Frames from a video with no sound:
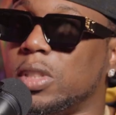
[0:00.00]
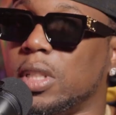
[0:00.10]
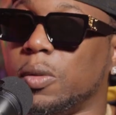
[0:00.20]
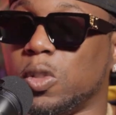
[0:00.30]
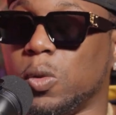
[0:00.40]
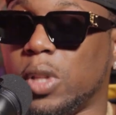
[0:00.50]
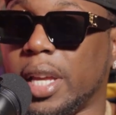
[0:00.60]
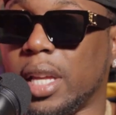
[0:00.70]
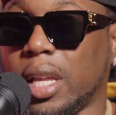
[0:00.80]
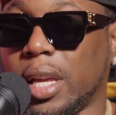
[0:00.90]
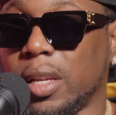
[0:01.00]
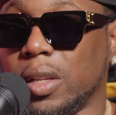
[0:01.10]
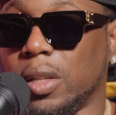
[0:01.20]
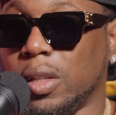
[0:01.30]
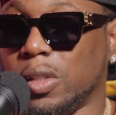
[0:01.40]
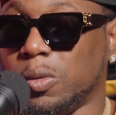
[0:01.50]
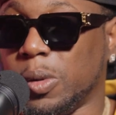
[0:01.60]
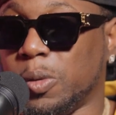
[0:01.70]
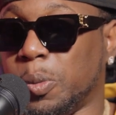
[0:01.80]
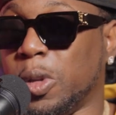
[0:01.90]
thinking like,
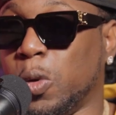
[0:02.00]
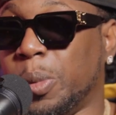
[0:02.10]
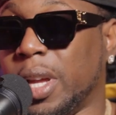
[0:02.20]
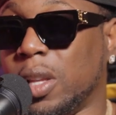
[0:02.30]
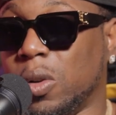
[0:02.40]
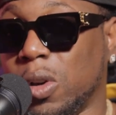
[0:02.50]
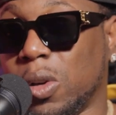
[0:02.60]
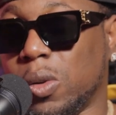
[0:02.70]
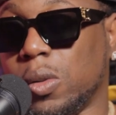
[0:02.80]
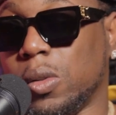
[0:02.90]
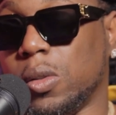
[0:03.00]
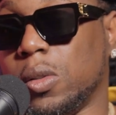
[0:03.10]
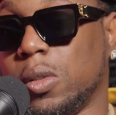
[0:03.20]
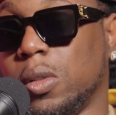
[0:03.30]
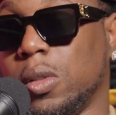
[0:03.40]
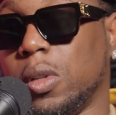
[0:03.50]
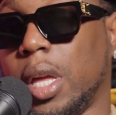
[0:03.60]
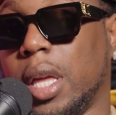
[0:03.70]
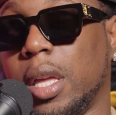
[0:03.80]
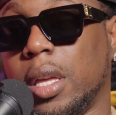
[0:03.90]
you being loyal
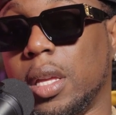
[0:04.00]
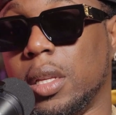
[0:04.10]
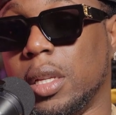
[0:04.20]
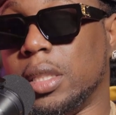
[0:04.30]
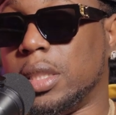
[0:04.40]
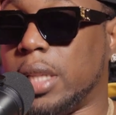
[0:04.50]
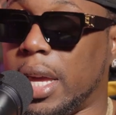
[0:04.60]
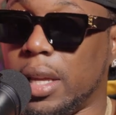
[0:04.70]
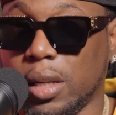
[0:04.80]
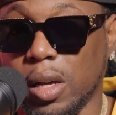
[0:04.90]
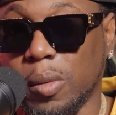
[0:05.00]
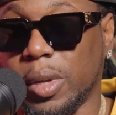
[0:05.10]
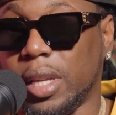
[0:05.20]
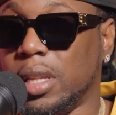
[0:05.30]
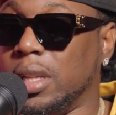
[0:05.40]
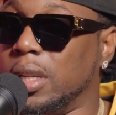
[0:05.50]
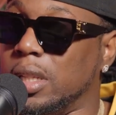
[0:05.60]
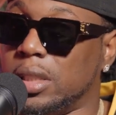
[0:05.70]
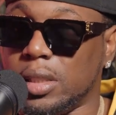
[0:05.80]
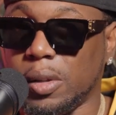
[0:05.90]
and stand up and
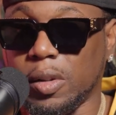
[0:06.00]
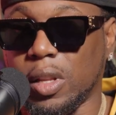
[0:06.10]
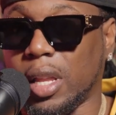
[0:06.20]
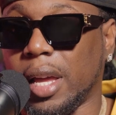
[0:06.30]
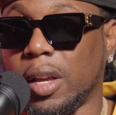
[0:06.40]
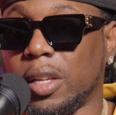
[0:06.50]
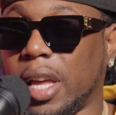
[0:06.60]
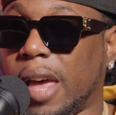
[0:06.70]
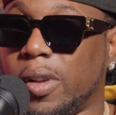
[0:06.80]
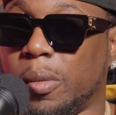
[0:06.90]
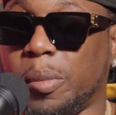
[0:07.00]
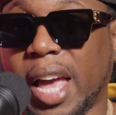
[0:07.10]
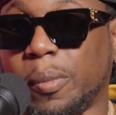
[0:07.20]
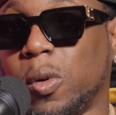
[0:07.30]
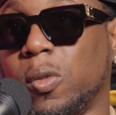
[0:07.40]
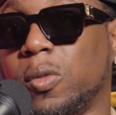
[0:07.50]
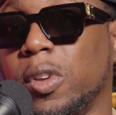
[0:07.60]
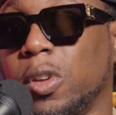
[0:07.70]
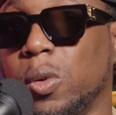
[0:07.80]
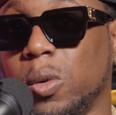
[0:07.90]
like having a backbone
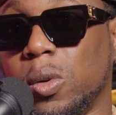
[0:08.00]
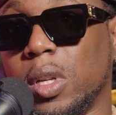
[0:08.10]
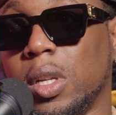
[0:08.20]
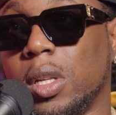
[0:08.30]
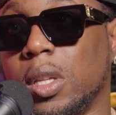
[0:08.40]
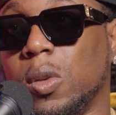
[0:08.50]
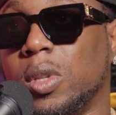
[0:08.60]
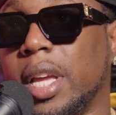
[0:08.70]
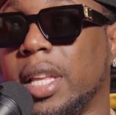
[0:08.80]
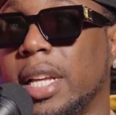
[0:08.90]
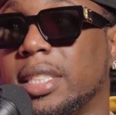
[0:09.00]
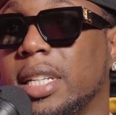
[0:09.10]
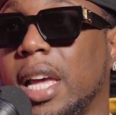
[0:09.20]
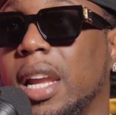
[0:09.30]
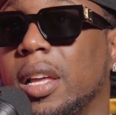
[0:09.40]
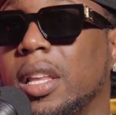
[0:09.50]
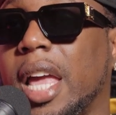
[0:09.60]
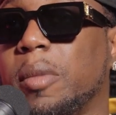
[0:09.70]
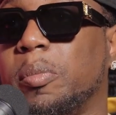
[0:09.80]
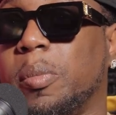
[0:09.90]
for you, you think that should kind of
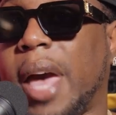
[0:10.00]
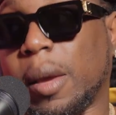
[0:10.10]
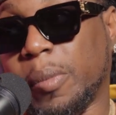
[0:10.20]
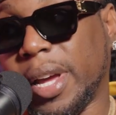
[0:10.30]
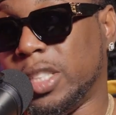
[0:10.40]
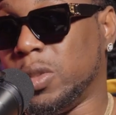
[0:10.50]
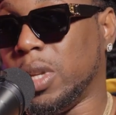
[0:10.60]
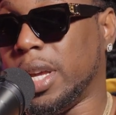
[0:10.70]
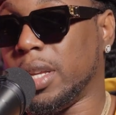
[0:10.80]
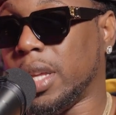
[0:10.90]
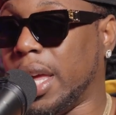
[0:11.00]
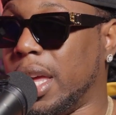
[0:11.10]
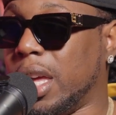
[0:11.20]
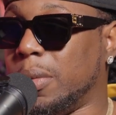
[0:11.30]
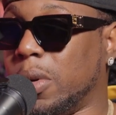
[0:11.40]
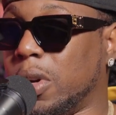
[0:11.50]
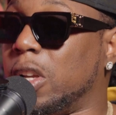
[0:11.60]
like backbite you? Like, damn,